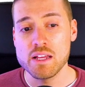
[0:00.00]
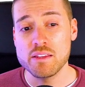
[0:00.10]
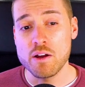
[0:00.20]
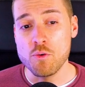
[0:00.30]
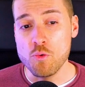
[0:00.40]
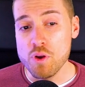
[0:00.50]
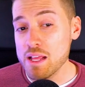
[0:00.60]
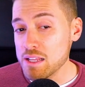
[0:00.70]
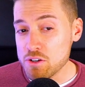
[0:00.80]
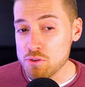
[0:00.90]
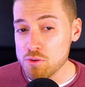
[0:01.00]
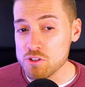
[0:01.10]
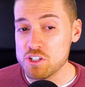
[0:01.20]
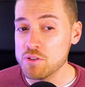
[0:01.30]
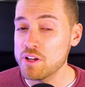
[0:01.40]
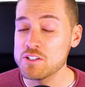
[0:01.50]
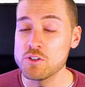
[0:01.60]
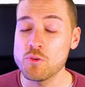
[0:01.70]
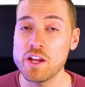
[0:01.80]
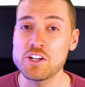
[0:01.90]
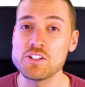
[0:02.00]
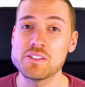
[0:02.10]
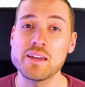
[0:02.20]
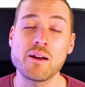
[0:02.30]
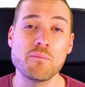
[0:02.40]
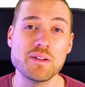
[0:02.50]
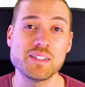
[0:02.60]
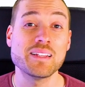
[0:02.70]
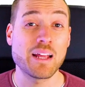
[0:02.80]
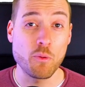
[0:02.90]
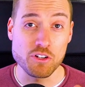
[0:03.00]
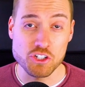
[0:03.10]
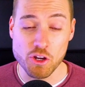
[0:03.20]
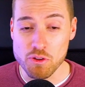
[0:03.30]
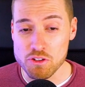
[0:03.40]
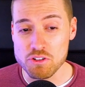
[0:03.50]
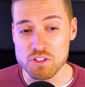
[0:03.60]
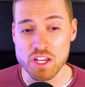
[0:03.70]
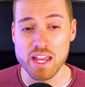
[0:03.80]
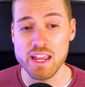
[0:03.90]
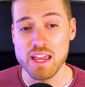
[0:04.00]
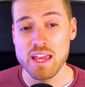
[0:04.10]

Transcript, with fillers: There are really cool Jira integrations that are missing that I will show you today.